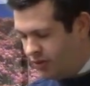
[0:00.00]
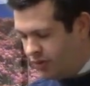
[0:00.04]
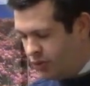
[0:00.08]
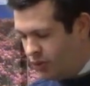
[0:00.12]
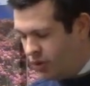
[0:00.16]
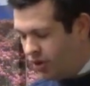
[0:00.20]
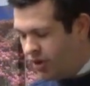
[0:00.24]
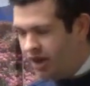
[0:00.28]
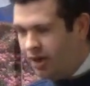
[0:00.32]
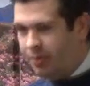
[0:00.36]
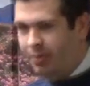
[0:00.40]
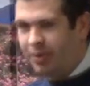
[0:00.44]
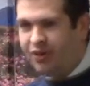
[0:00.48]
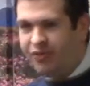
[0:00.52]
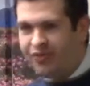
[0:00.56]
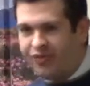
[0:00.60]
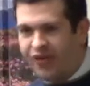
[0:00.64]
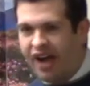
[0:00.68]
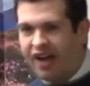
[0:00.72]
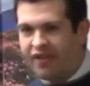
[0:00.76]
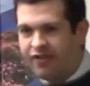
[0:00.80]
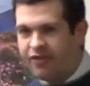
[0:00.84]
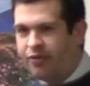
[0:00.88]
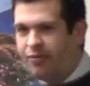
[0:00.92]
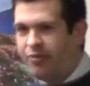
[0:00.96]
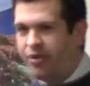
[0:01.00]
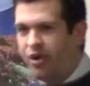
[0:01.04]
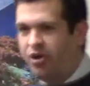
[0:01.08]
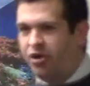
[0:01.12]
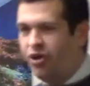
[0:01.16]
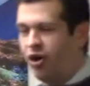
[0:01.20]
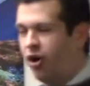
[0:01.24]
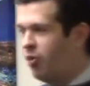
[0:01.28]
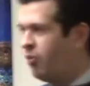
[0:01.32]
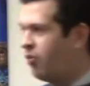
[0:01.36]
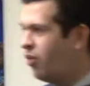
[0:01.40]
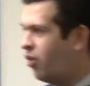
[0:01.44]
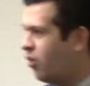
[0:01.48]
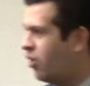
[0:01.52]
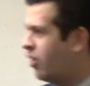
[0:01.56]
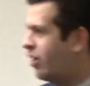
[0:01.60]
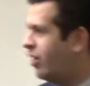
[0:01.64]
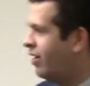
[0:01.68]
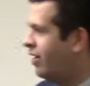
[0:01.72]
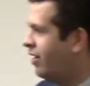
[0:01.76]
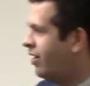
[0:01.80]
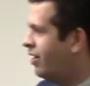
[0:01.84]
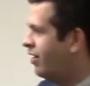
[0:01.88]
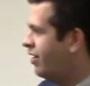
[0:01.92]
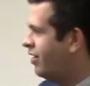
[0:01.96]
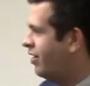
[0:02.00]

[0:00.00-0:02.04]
Will He be favorable no more?